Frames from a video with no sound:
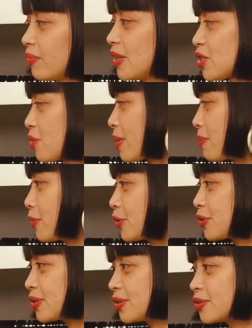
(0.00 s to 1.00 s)
These are my
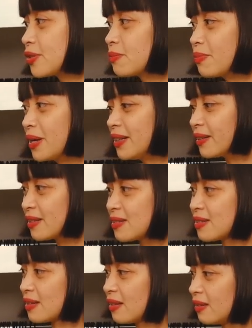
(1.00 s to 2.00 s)
most used
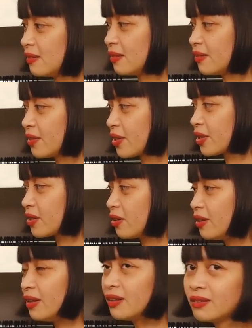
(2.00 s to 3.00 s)
belts. They're
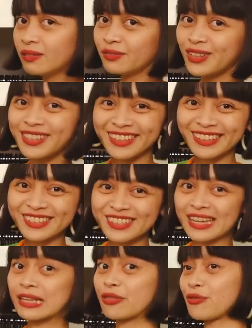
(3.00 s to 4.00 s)
all
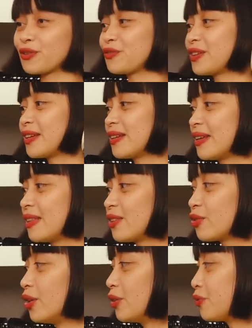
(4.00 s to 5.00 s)
vintage and thrifted, and
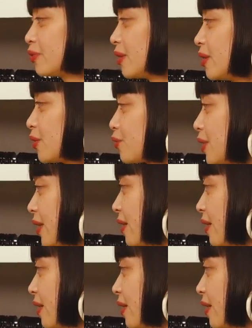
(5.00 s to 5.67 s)
they're all real